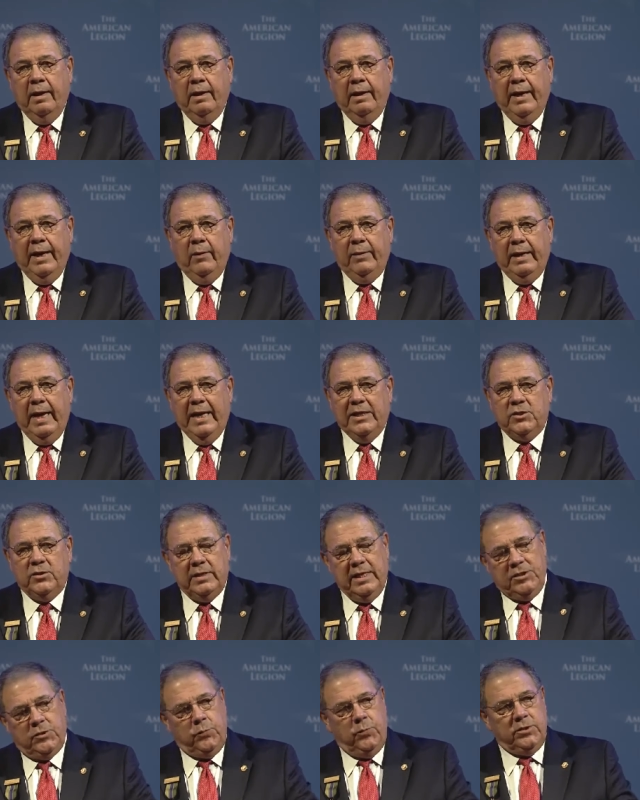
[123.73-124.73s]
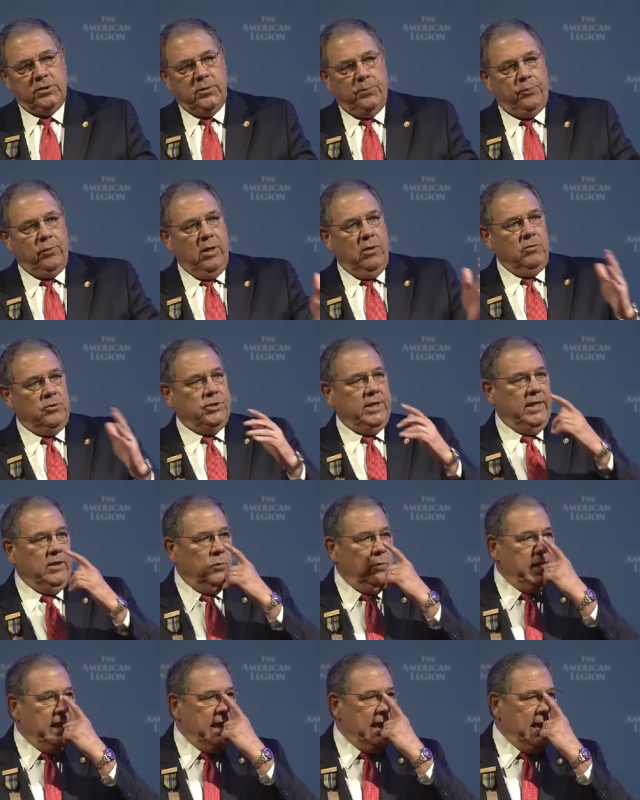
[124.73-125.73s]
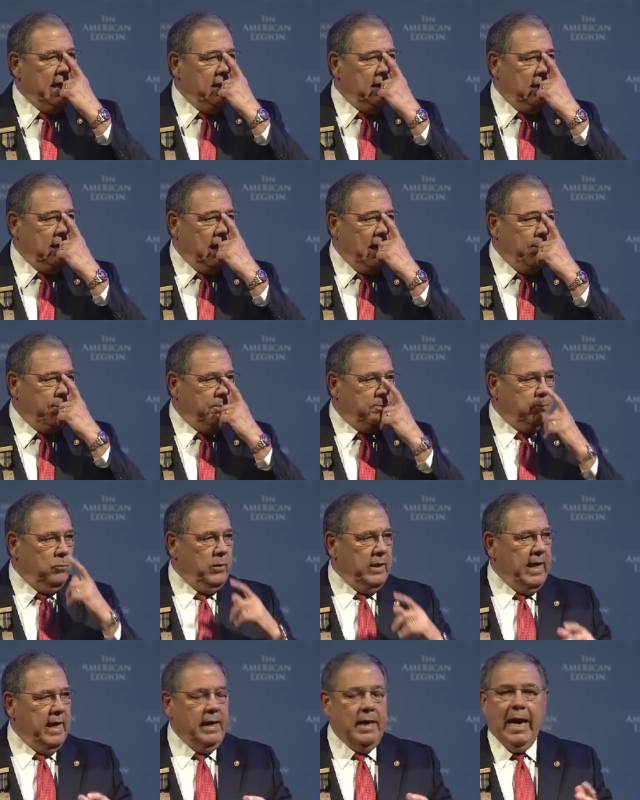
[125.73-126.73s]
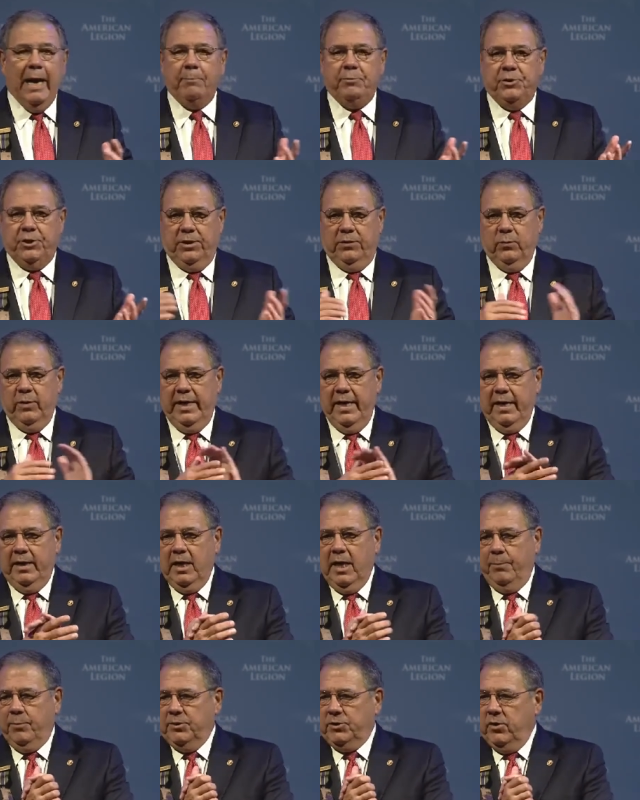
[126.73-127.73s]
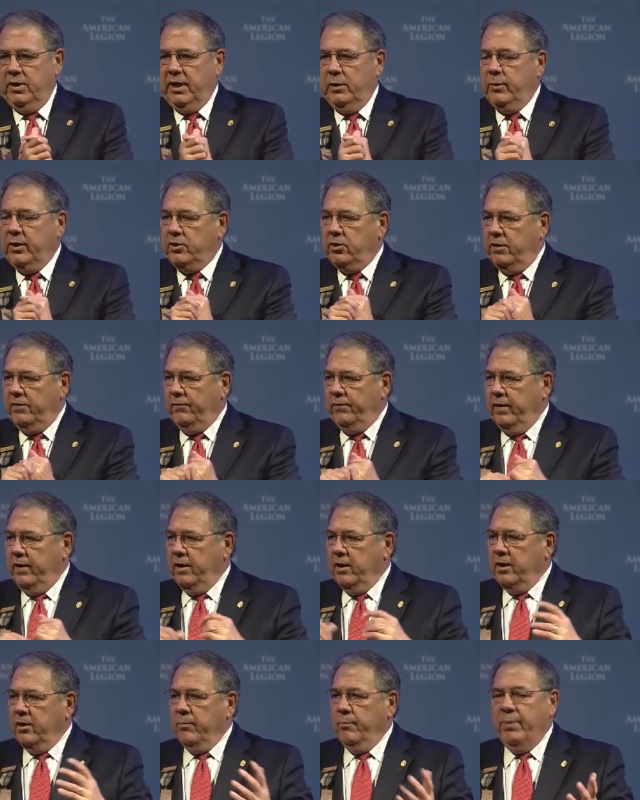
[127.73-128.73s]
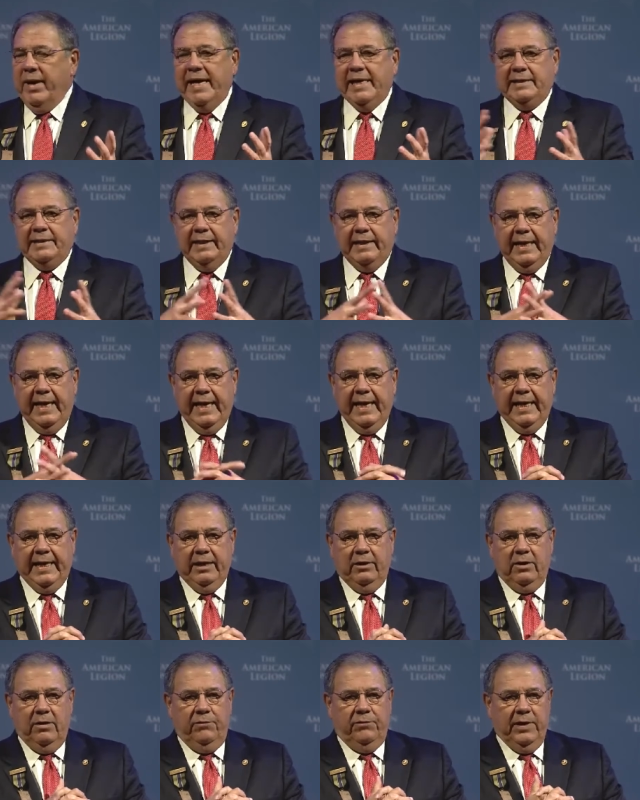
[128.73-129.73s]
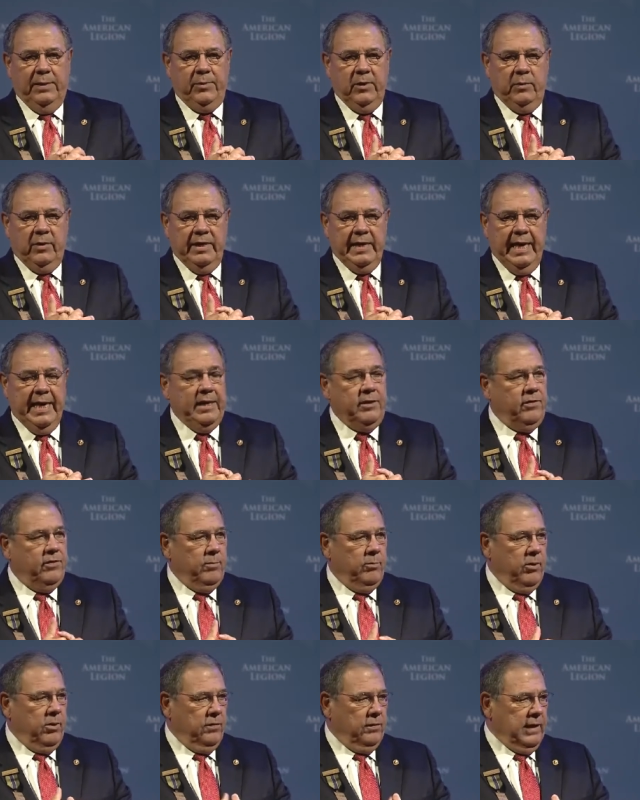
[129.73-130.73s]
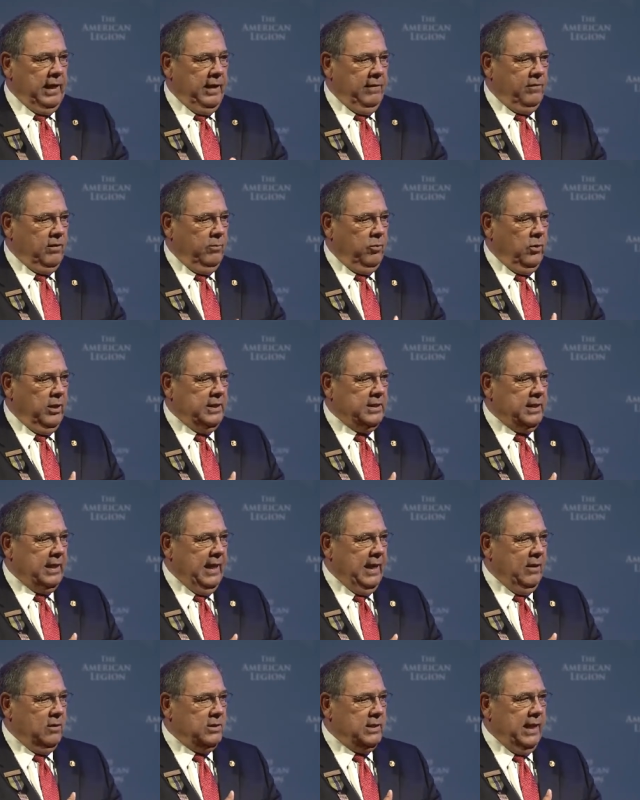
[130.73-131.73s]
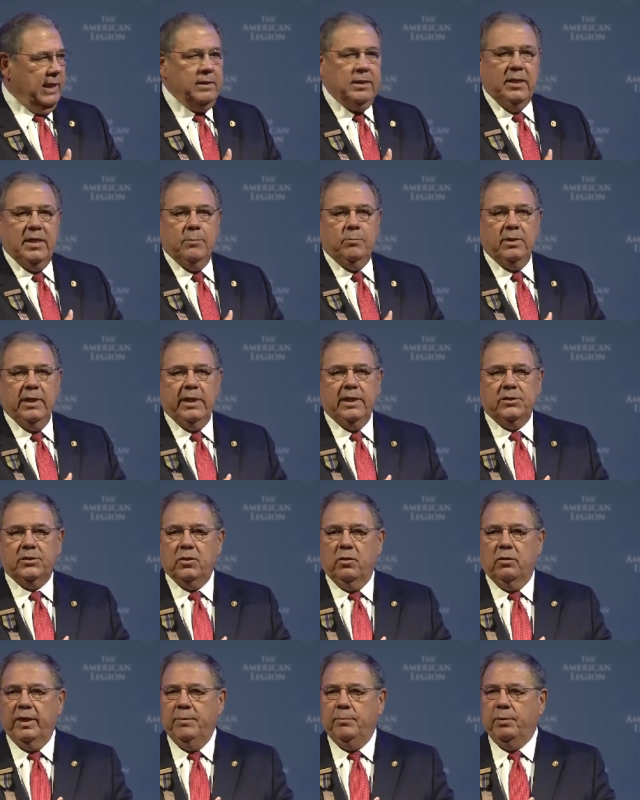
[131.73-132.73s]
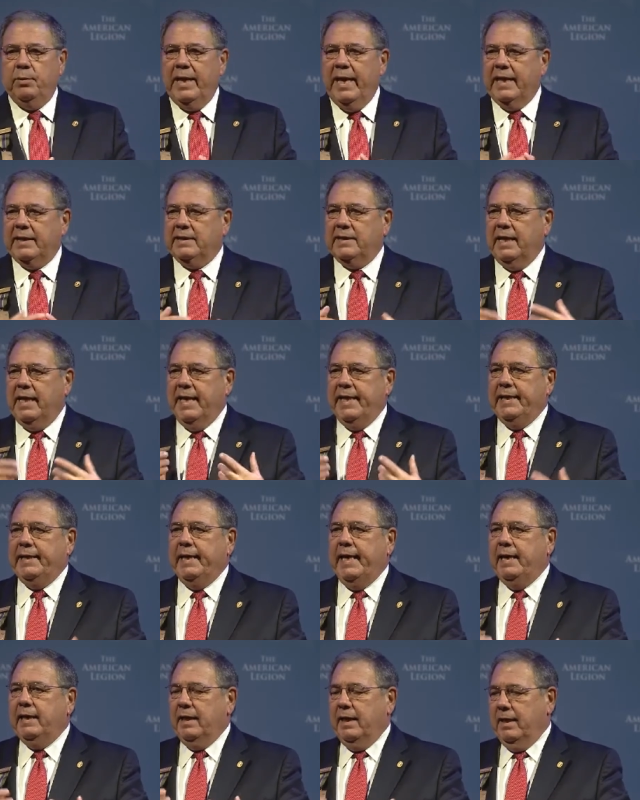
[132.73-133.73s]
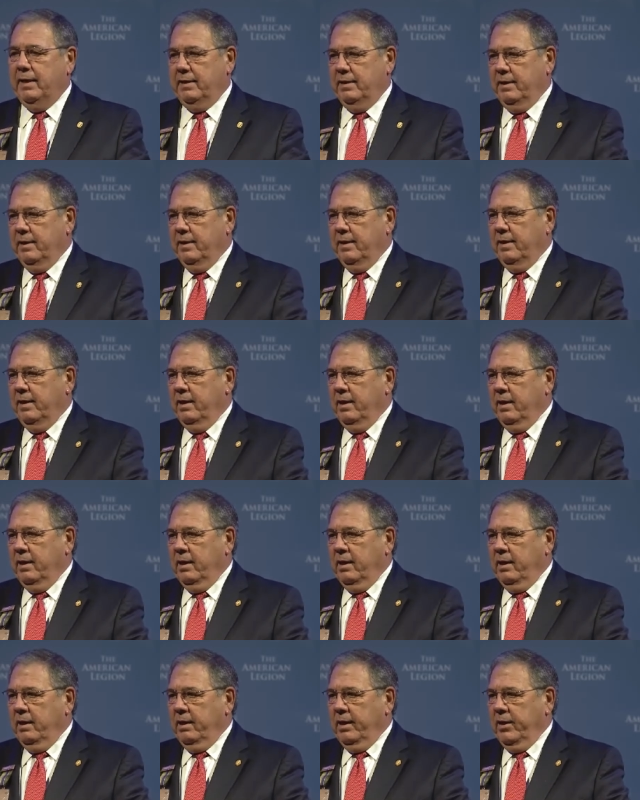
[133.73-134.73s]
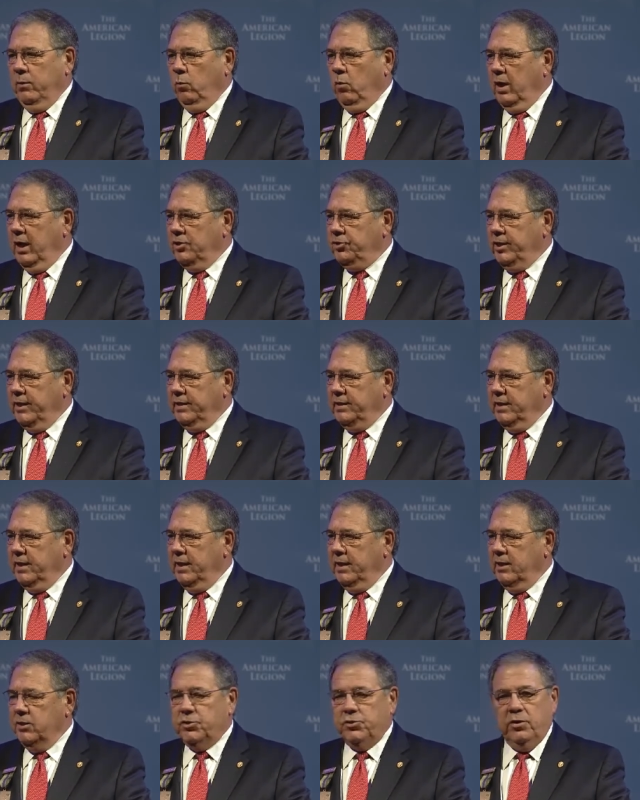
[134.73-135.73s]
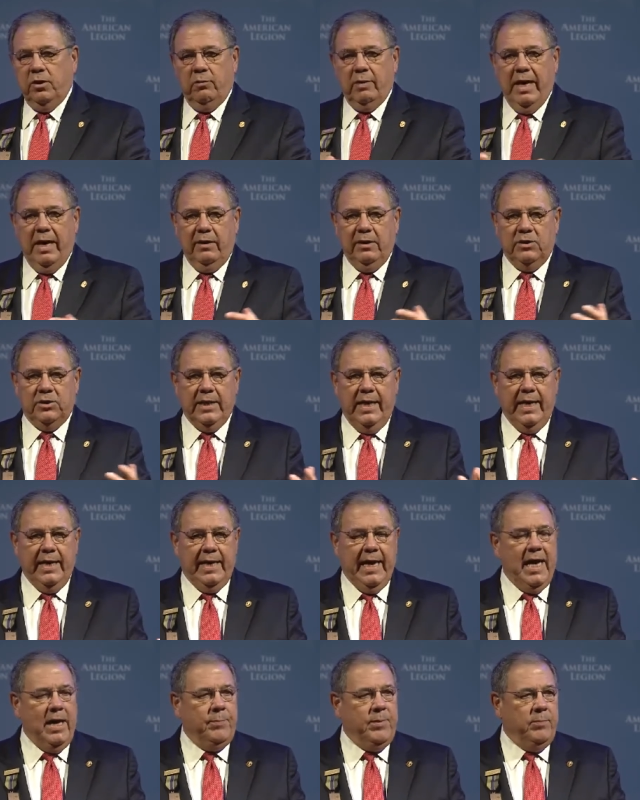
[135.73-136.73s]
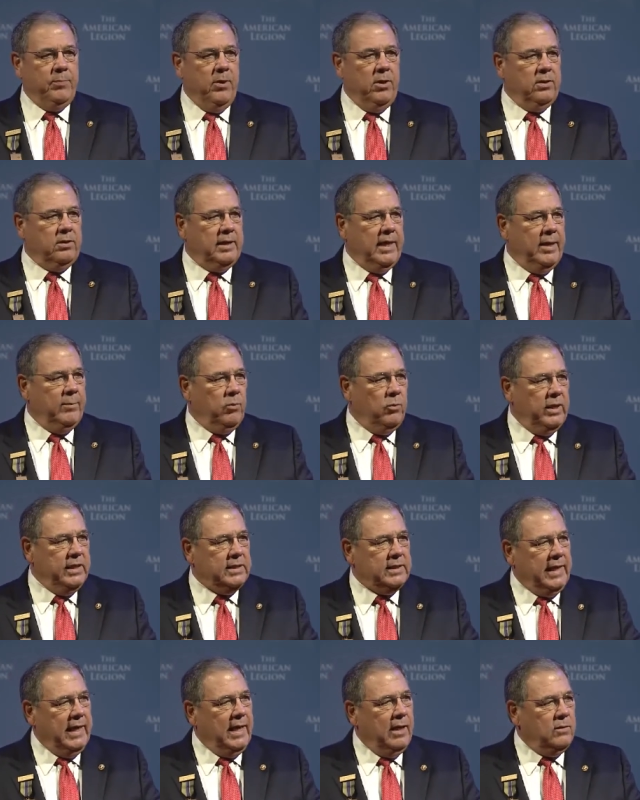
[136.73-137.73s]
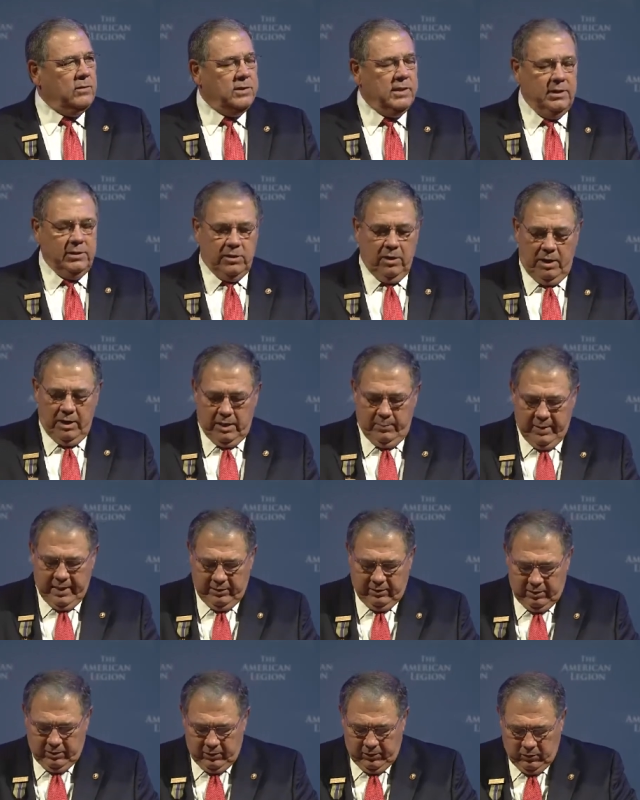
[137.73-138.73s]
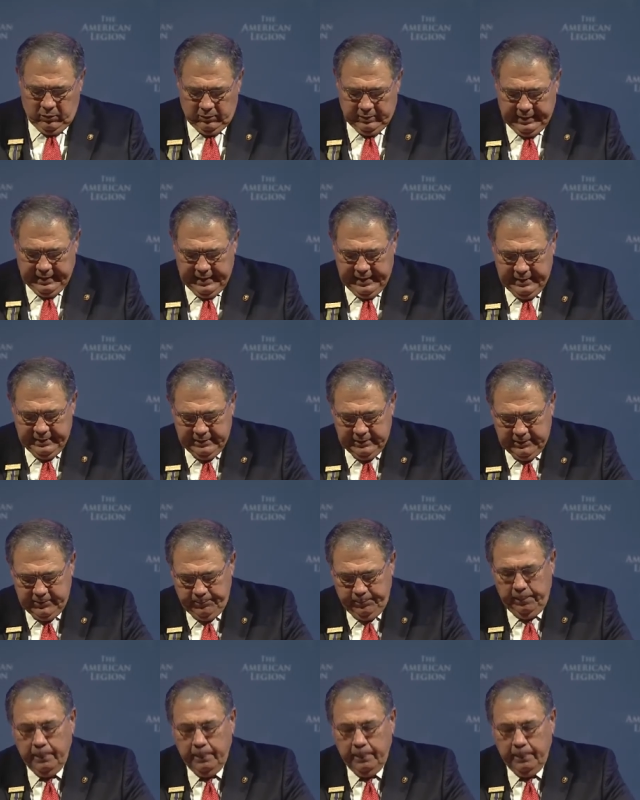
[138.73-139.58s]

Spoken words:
And as this was approaching, we had an opportunity. We could have baked a cake, and on February 8th, the birthday of the Boy Scouts, had the obligatory black tie gala in Washington and stood around and sang "Happy Birthday, Boy Scouts" and talk about the good old days.